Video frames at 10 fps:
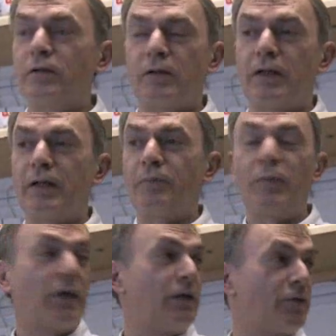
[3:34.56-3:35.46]

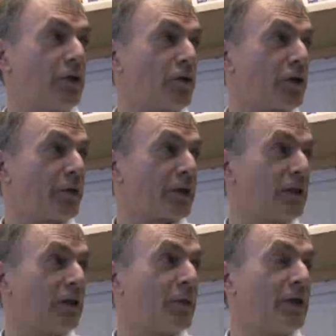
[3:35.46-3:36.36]
in very, very quick
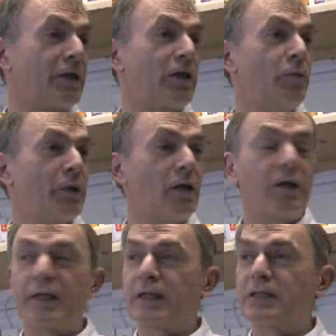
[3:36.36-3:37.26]
time. The human
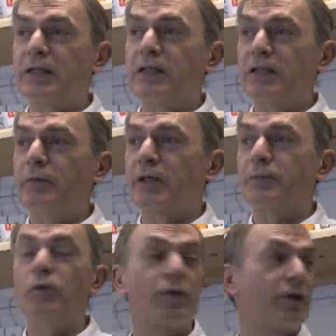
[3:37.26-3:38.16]
eye can see so much
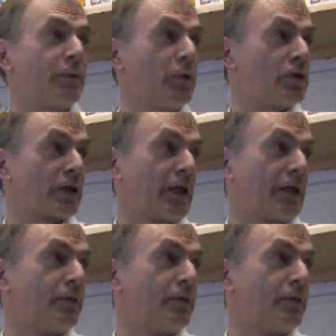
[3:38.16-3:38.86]
more than the computer can.